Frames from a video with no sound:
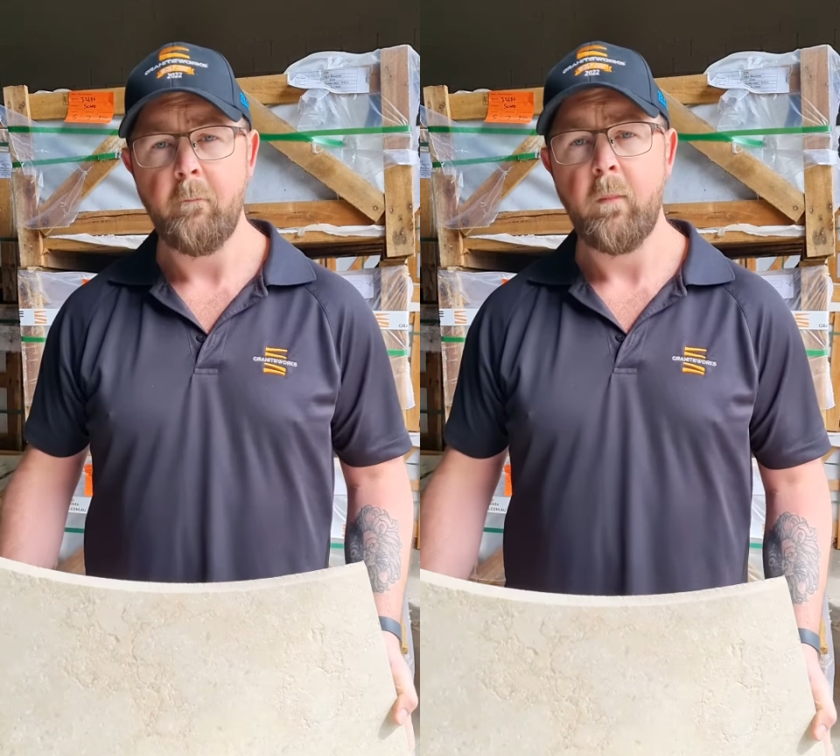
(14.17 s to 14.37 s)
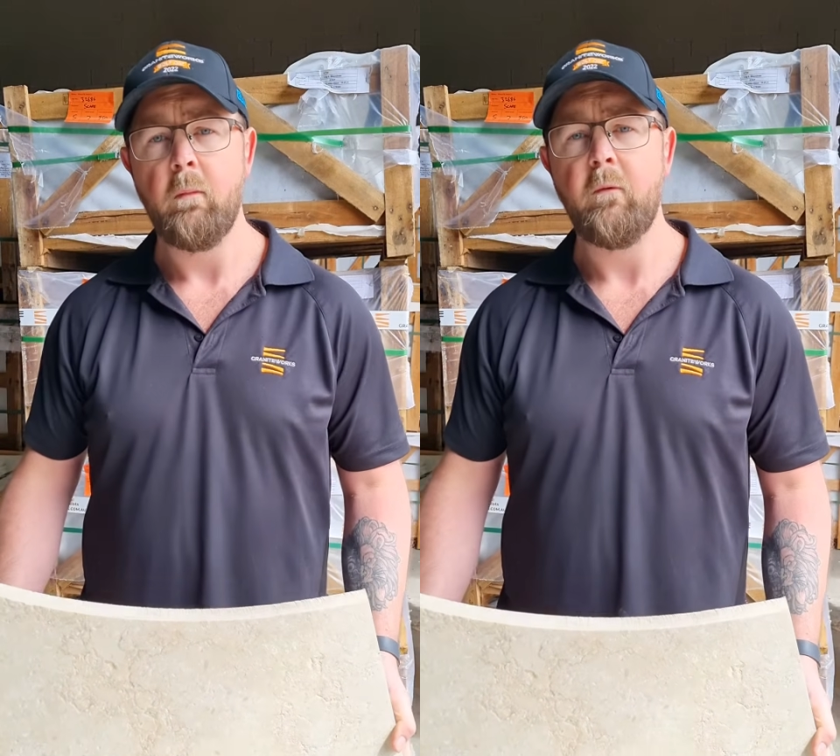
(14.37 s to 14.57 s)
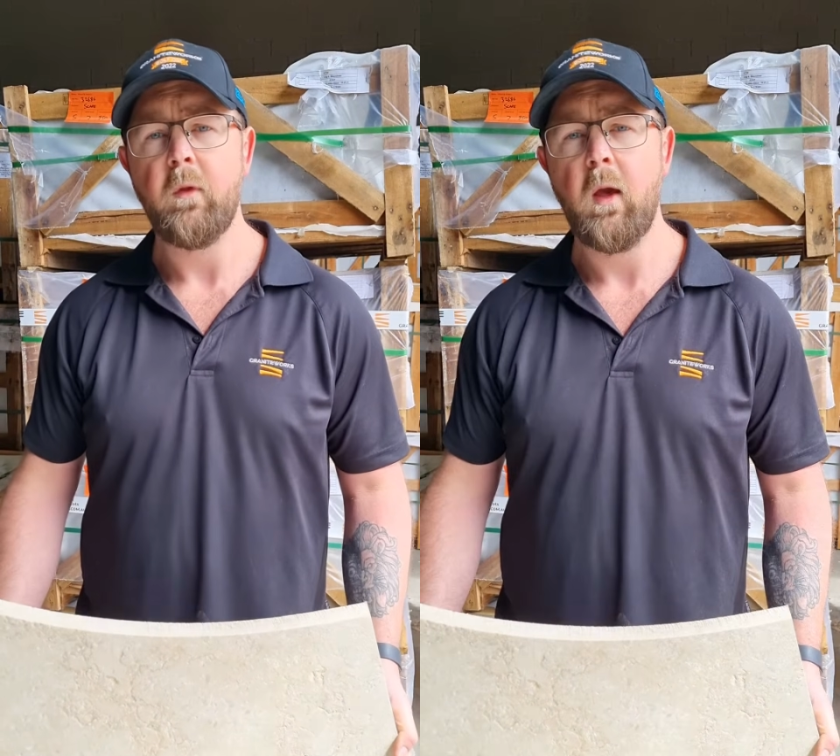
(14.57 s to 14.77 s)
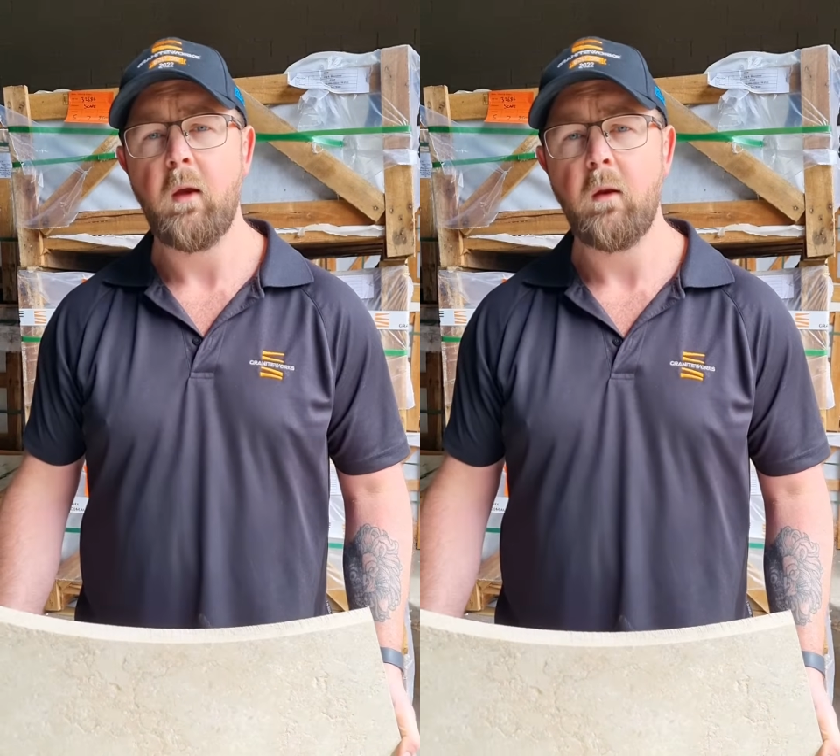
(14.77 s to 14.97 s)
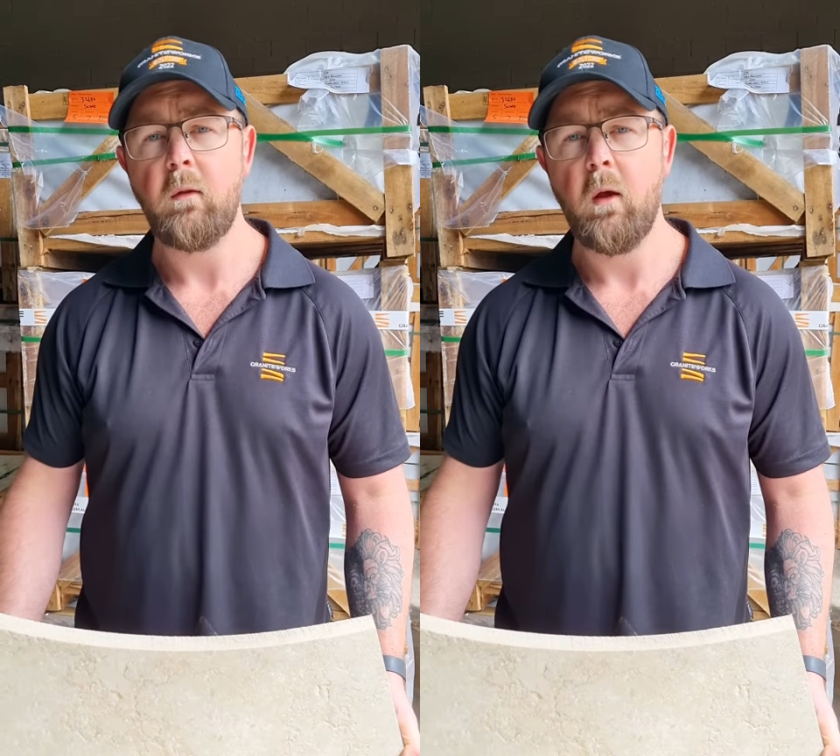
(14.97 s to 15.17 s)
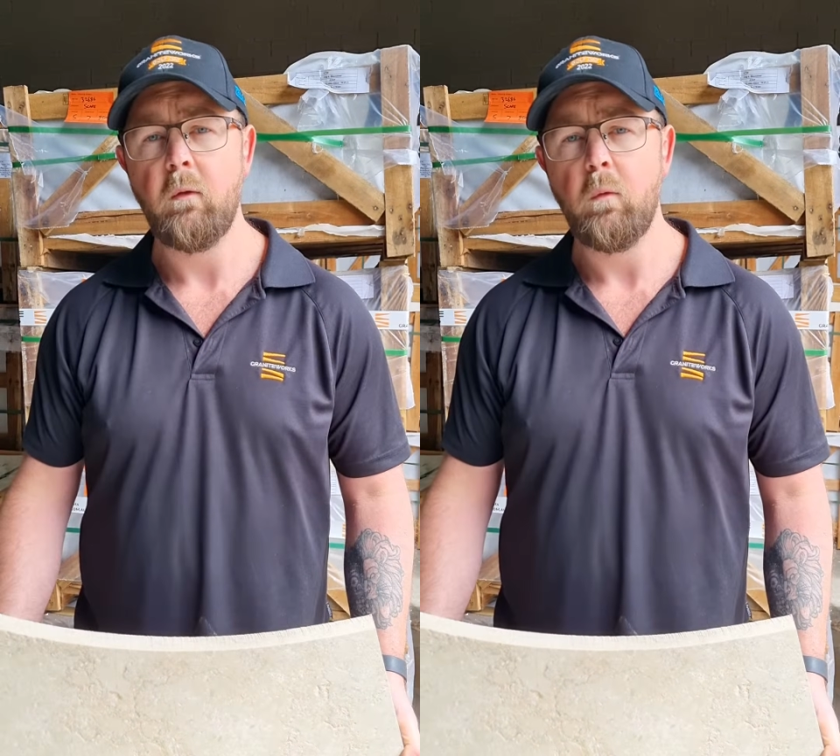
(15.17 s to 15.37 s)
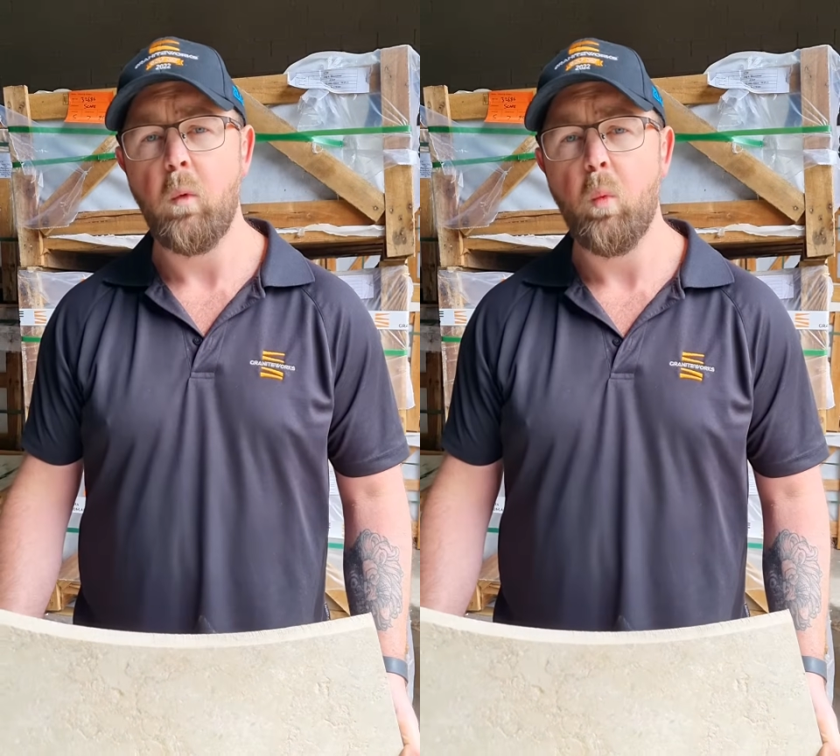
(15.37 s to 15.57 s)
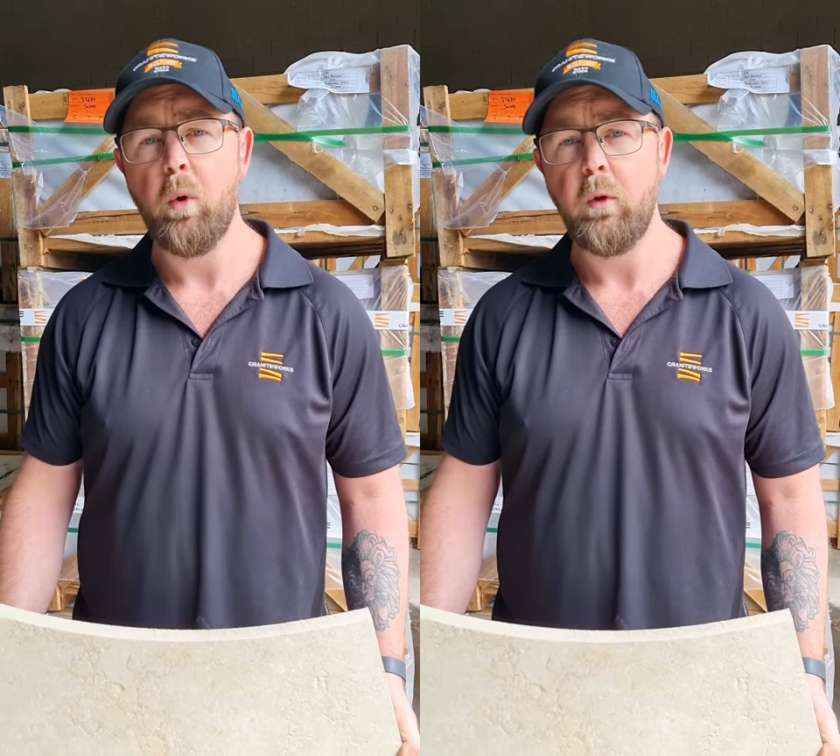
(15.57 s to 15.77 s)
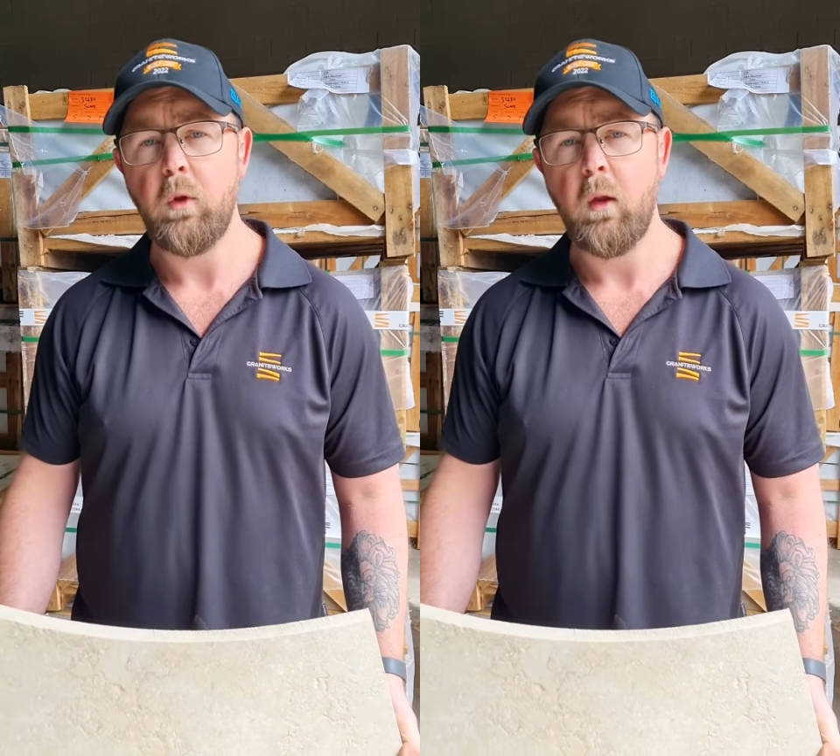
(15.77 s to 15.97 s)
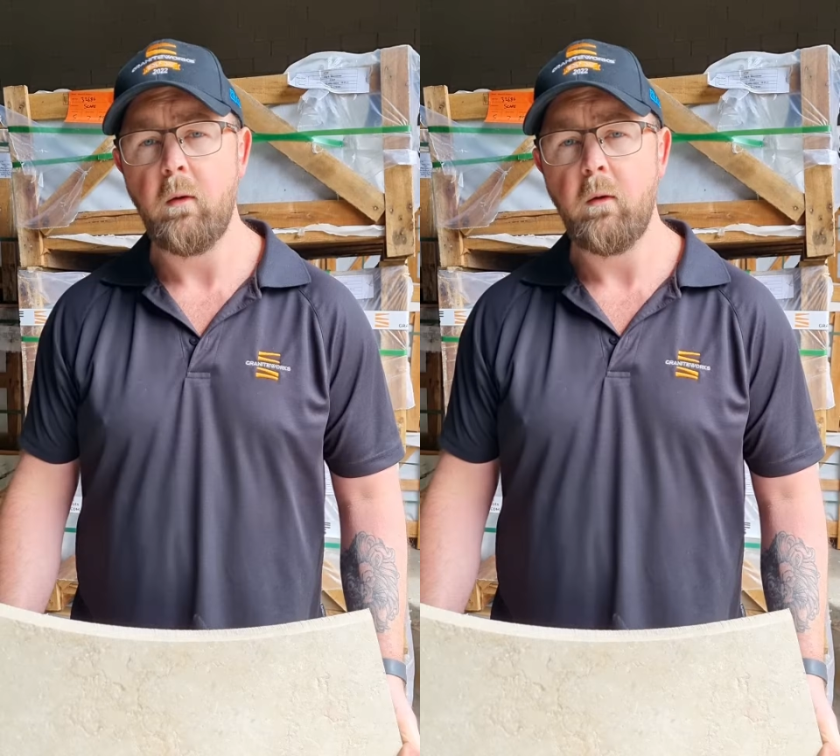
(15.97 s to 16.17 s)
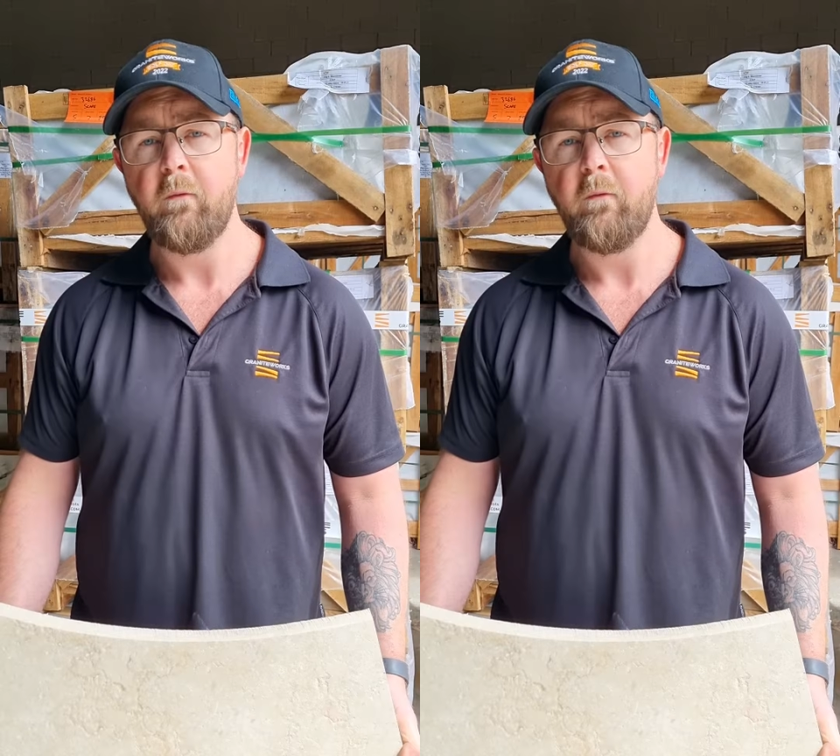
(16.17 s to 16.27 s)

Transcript: and we've taken it down to a water jet